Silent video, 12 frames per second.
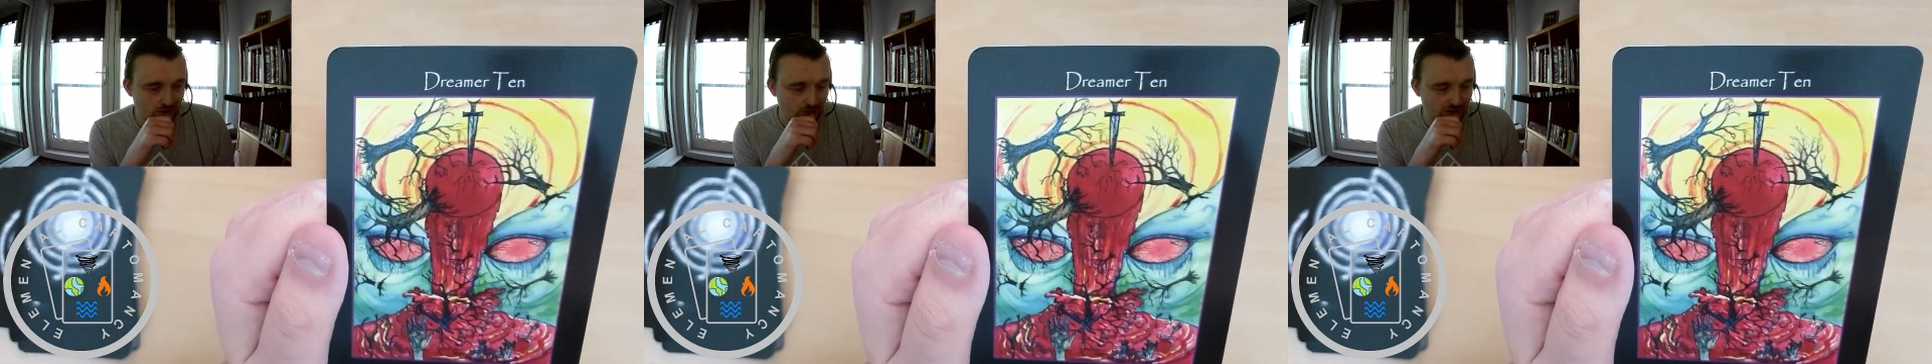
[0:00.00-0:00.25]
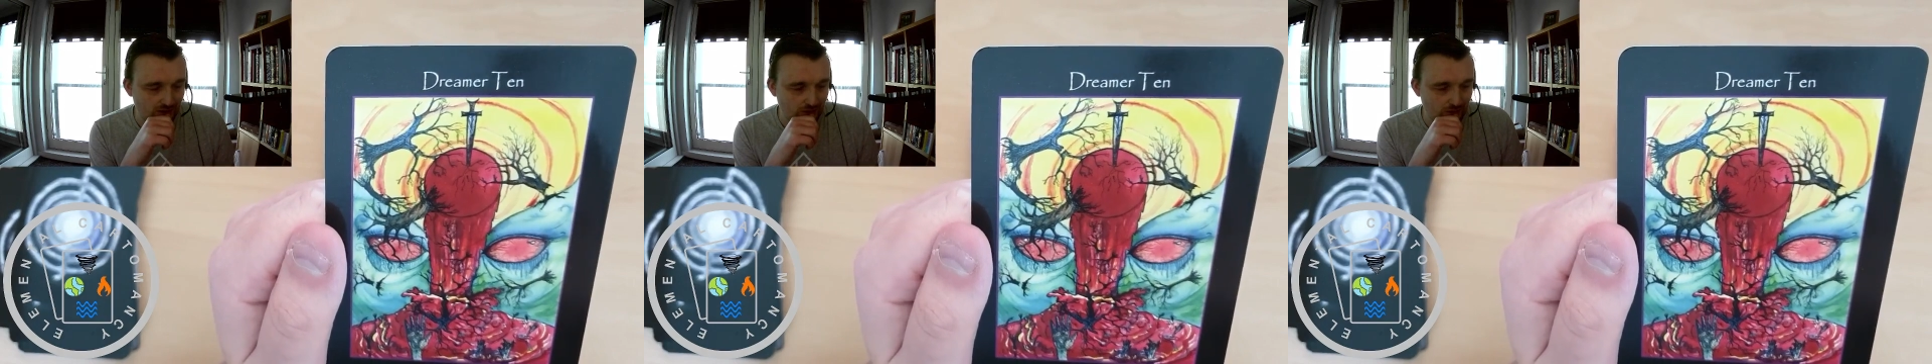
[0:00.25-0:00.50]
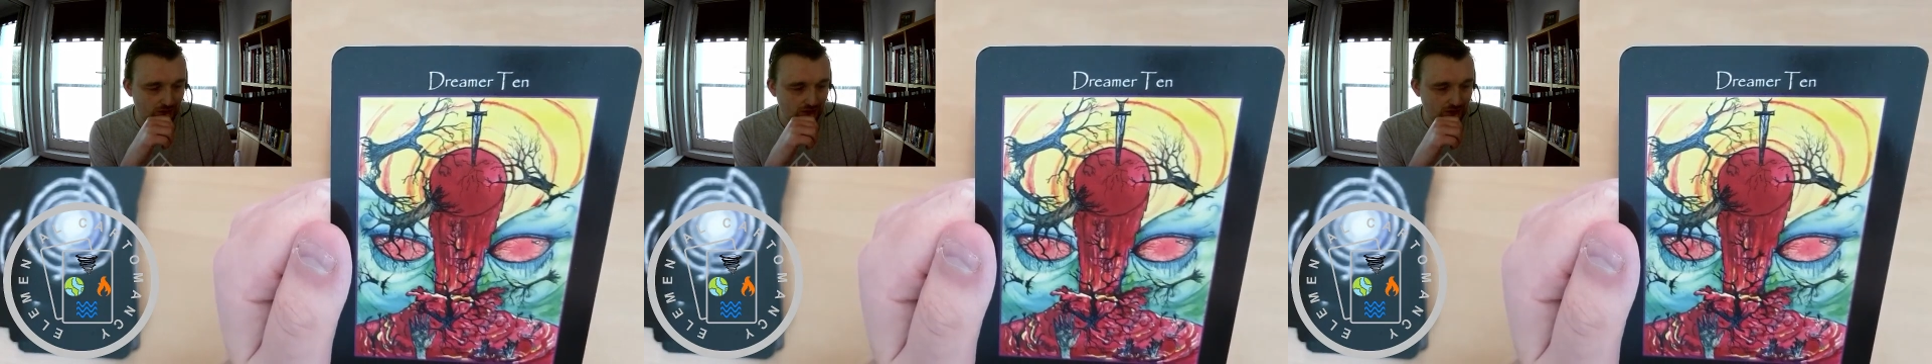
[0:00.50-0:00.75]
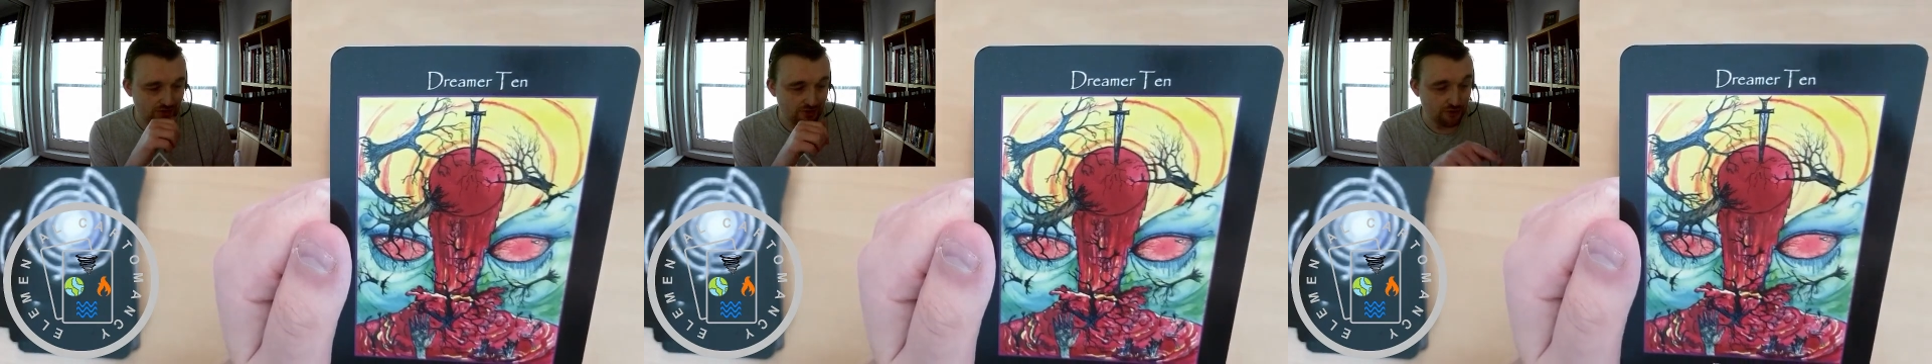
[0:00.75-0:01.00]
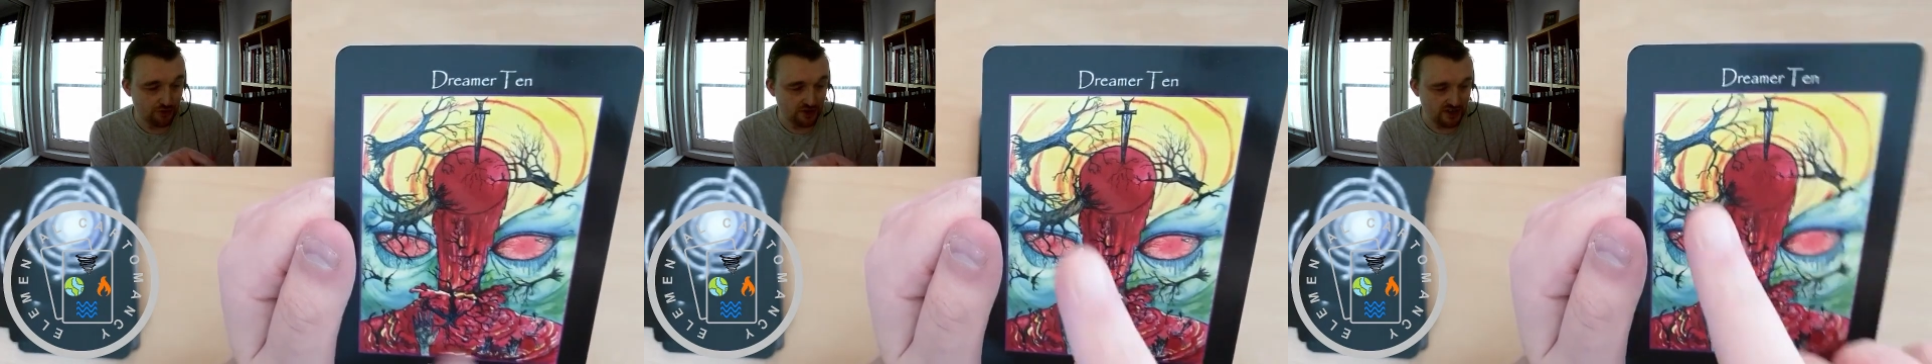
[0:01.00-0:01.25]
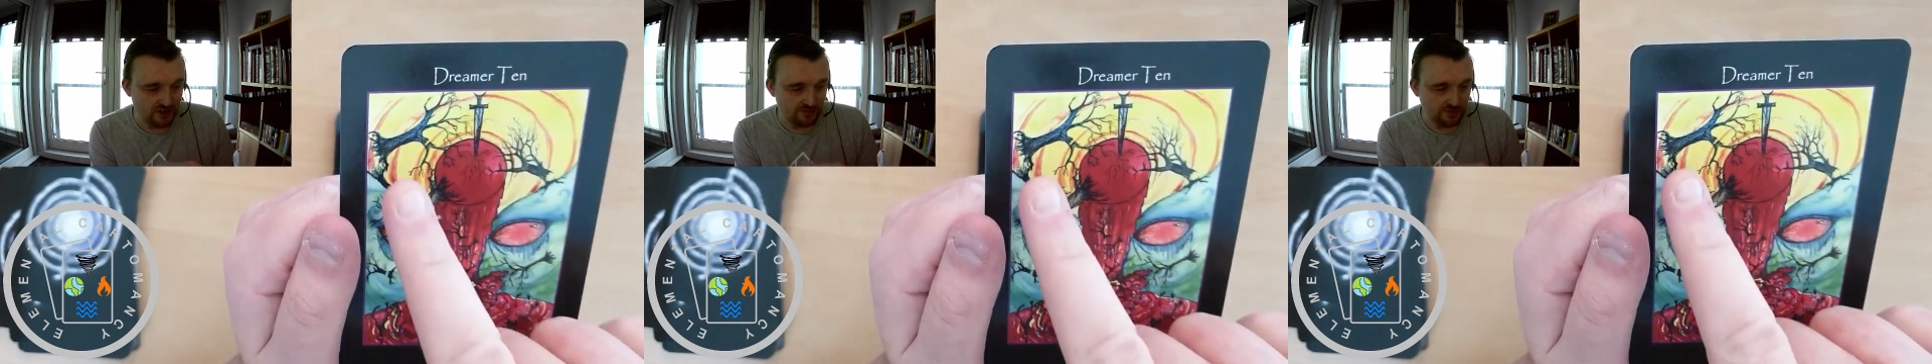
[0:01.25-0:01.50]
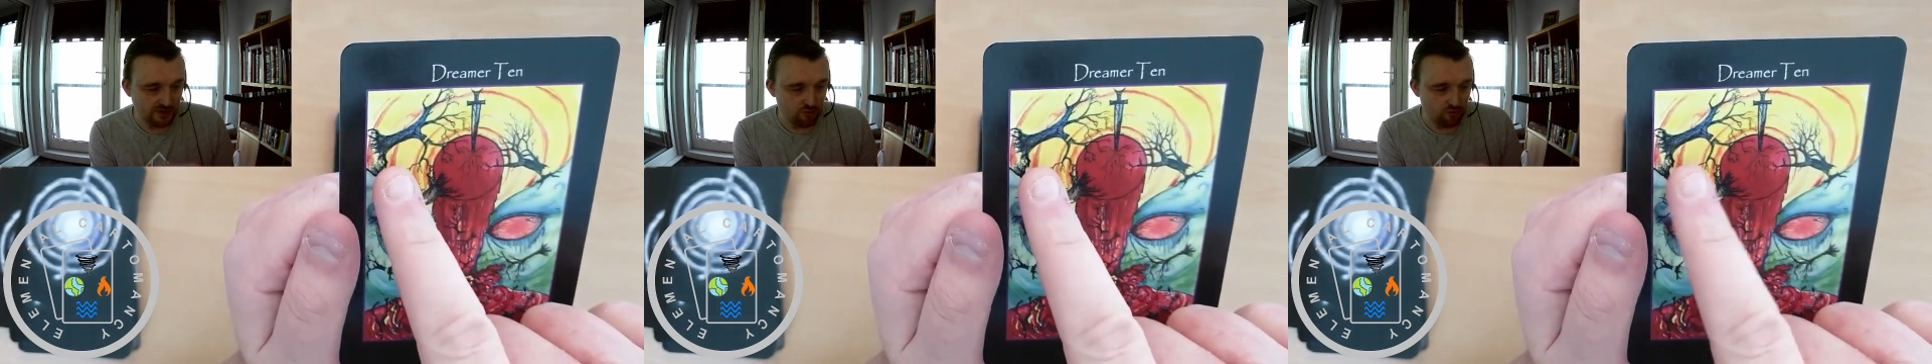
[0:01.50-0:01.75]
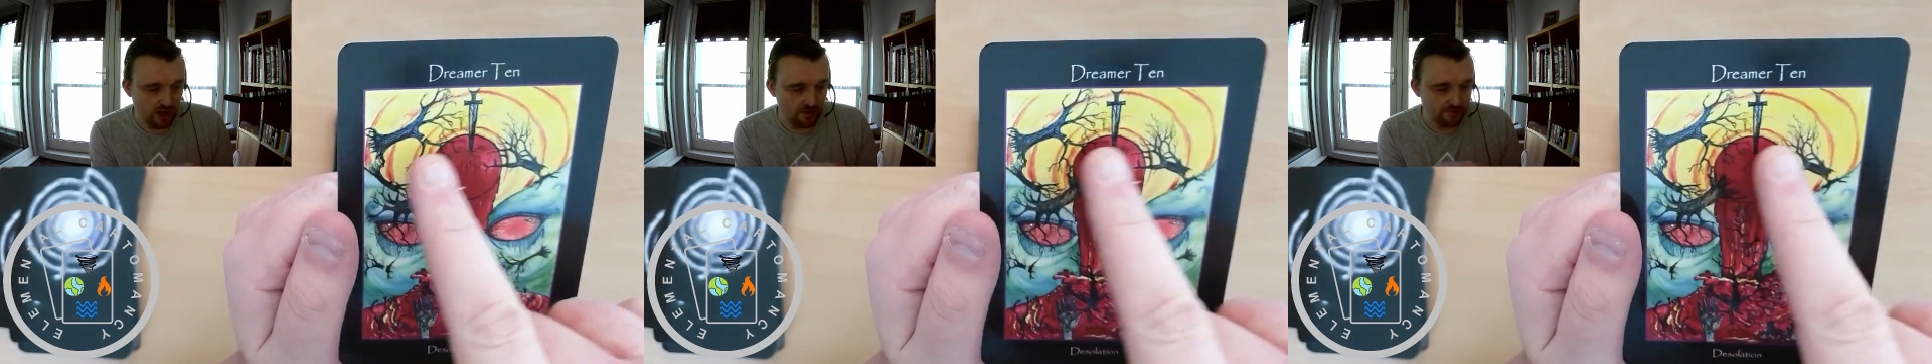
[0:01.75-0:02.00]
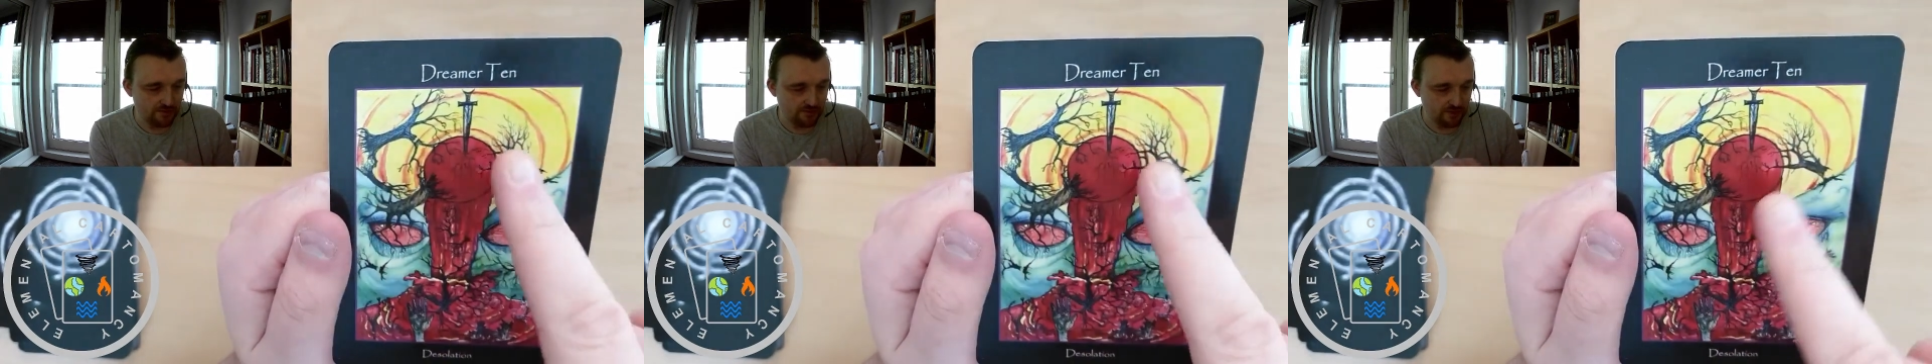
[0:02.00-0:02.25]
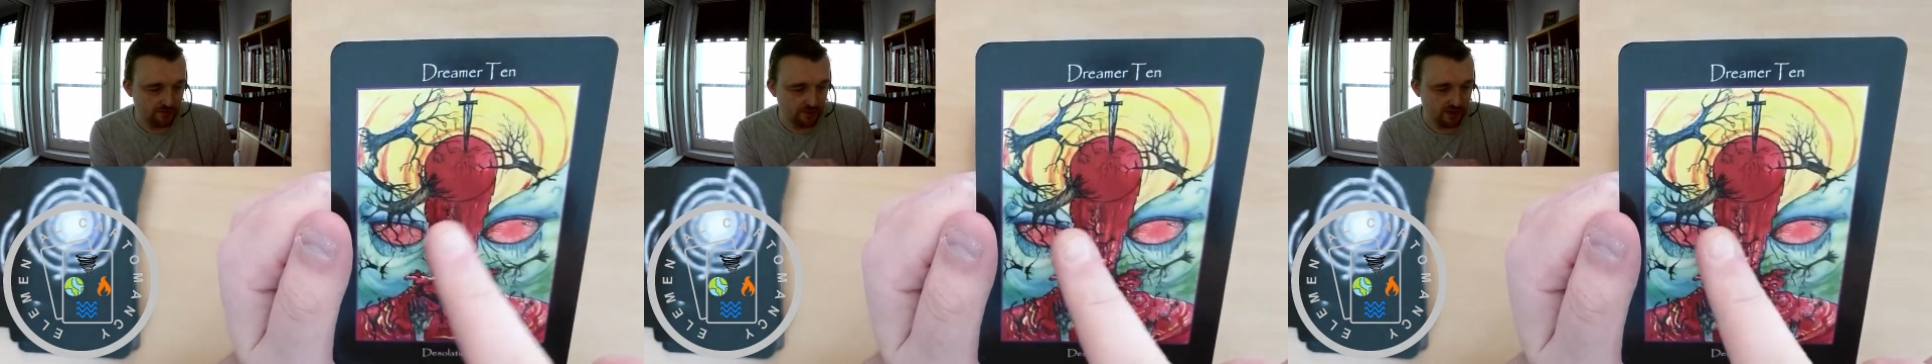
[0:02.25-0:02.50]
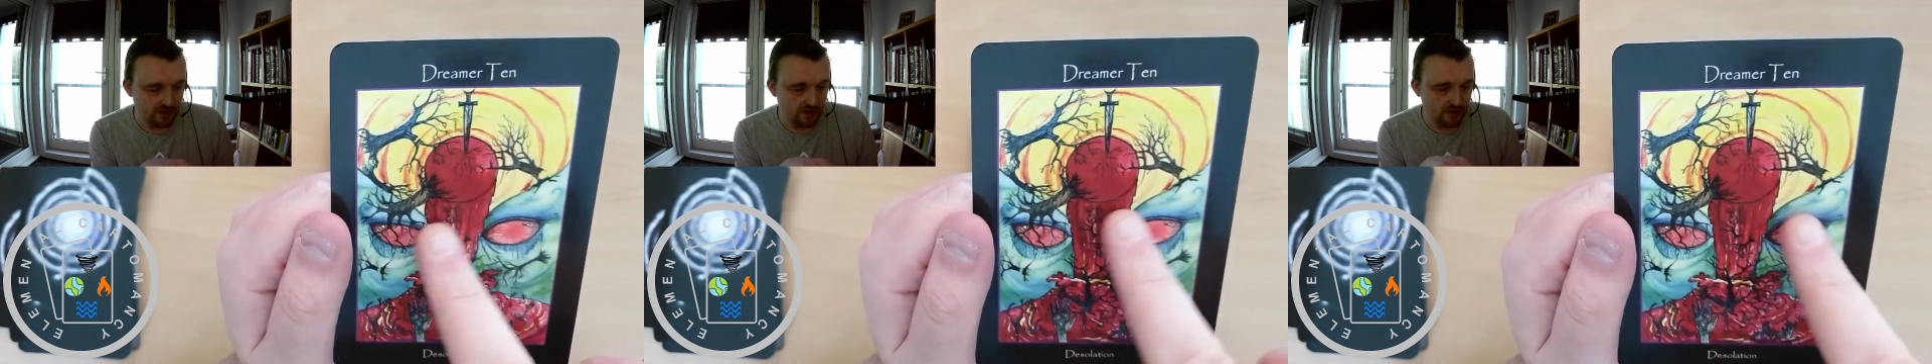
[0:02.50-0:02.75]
Wow, the trees have been ripped from the